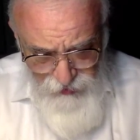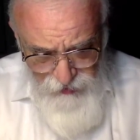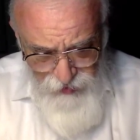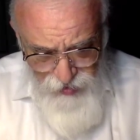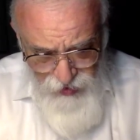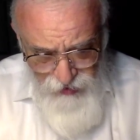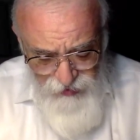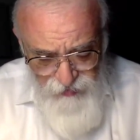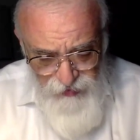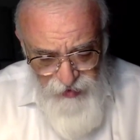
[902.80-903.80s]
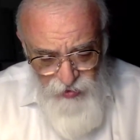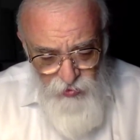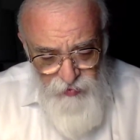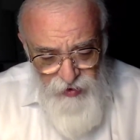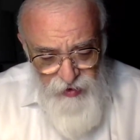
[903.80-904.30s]
that the child in the mother's
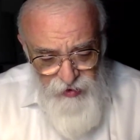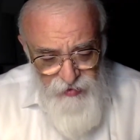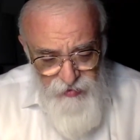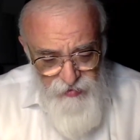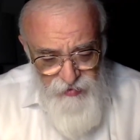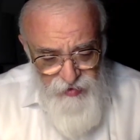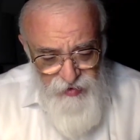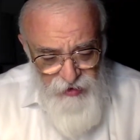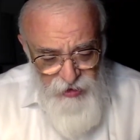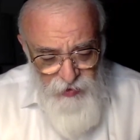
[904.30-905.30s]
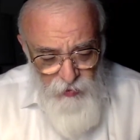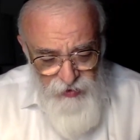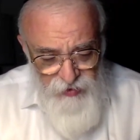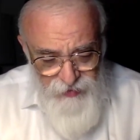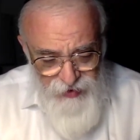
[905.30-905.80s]
womb eats is nourished by
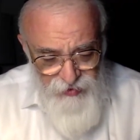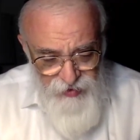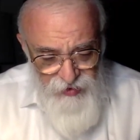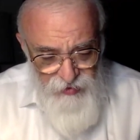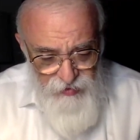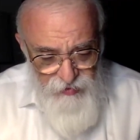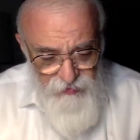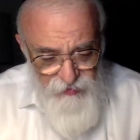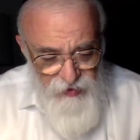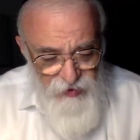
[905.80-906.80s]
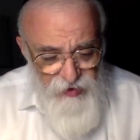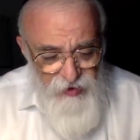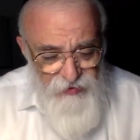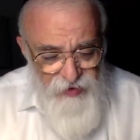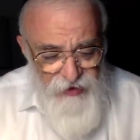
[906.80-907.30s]
what the mother eats.
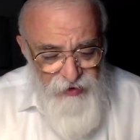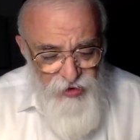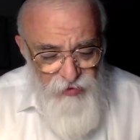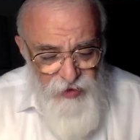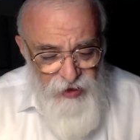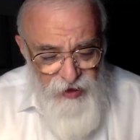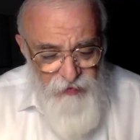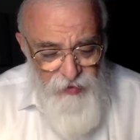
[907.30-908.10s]
How does he get